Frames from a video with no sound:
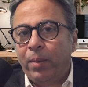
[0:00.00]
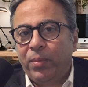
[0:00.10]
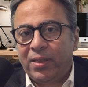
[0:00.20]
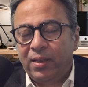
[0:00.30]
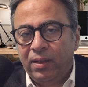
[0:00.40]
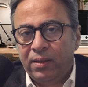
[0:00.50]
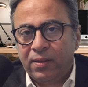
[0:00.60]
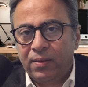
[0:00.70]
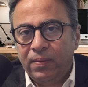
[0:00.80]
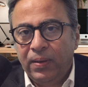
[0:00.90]

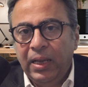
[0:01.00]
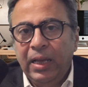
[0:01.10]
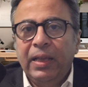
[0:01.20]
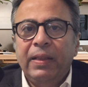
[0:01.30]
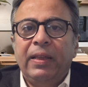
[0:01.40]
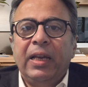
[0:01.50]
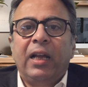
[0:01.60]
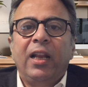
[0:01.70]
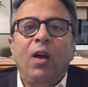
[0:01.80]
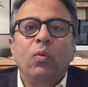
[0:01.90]
MSLs. They
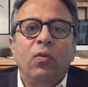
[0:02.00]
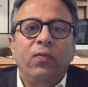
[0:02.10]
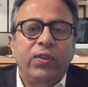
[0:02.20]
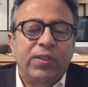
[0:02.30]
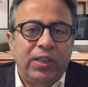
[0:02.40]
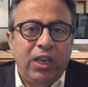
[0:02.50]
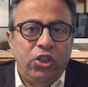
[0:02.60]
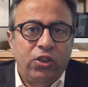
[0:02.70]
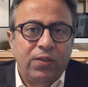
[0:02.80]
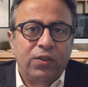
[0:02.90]
allow
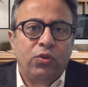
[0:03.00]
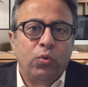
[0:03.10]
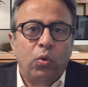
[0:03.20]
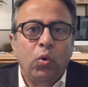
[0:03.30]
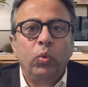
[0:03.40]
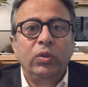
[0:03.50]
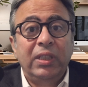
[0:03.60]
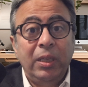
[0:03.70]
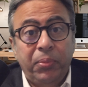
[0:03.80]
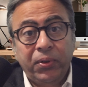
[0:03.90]
conversations to go
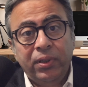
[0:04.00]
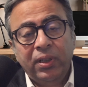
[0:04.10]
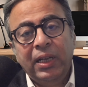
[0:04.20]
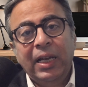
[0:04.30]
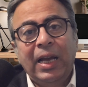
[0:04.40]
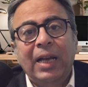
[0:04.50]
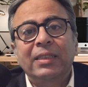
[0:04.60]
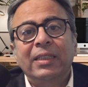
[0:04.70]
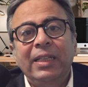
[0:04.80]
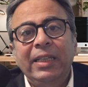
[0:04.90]
deeper
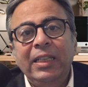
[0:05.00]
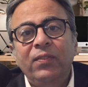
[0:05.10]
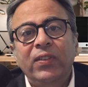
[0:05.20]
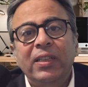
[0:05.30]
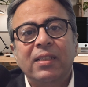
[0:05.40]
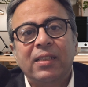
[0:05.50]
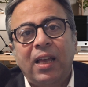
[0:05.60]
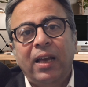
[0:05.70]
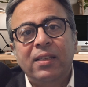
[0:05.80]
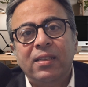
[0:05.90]
and relieve
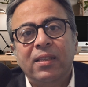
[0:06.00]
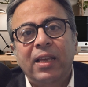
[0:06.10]
insights